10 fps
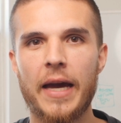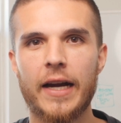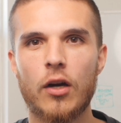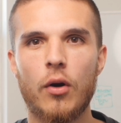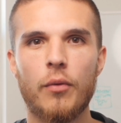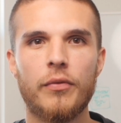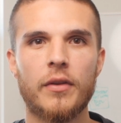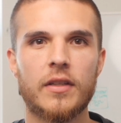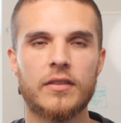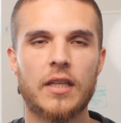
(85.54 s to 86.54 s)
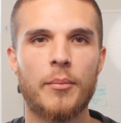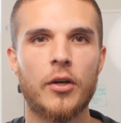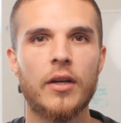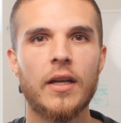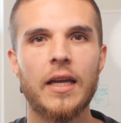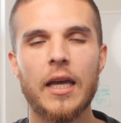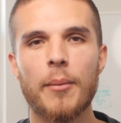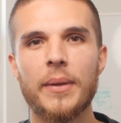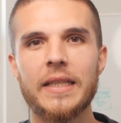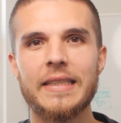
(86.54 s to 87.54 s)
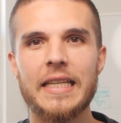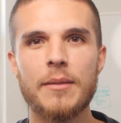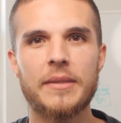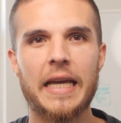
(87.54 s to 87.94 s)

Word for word: back home from the summer, but deep